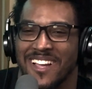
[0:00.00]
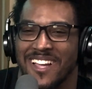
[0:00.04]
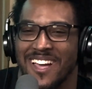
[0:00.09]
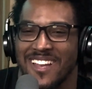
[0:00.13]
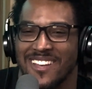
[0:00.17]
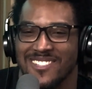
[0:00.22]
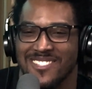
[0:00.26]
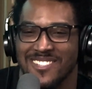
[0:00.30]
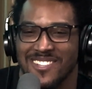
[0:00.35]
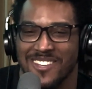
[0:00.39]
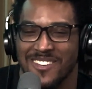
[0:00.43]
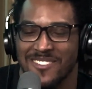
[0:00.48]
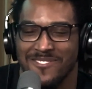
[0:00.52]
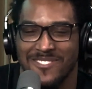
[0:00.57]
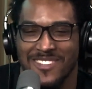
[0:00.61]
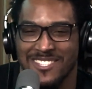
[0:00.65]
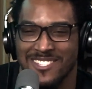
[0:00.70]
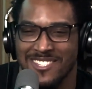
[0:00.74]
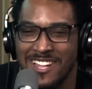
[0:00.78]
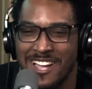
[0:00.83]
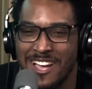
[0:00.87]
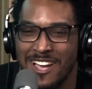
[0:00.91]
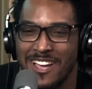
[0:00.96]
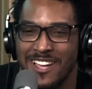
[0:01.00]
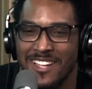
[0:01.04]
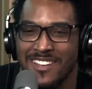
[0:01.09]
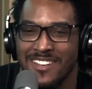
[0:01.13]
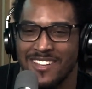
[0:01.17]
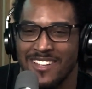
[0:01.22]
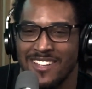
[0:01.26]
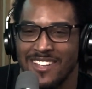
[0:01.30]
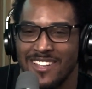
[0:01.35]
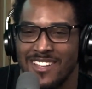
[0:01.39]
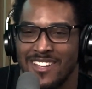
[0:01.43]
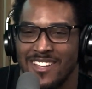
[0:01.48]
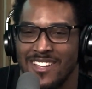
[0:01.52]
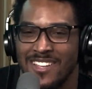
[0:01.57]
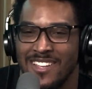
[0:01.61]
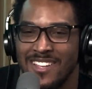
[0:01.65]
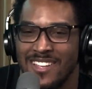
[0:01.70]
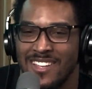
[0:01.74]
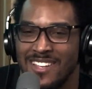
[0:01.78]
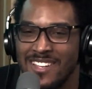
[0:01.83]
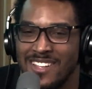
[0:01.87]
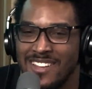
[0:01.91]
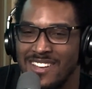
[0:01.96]
kind of stuff. That's not
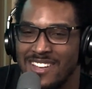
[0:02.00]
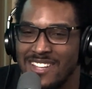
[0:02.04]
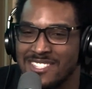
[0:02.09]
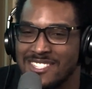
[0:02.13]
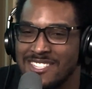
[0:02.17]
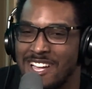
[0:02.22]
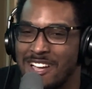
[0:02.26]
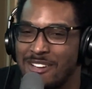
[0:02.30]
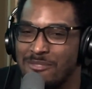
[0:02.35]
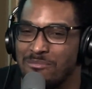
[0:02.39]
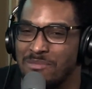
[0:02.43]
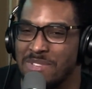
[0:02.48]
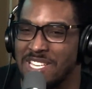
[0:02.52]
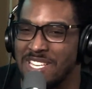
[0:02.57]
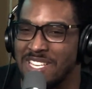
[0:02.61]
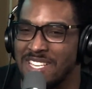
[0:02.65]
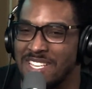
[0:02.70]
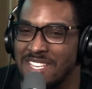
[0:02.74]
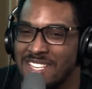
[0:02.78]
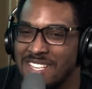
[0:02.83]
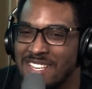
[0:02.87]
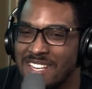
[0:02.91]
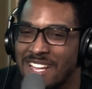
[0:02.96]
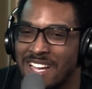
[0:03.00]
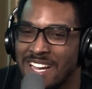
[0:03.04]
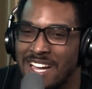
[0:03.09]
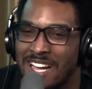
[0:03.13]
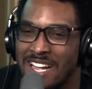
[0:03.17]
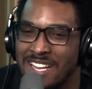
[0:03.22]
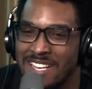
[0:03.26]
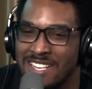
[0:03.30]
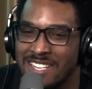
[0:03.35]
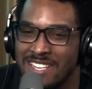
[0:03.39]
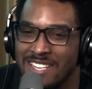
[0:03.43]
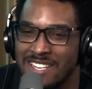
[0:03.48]
me. Like I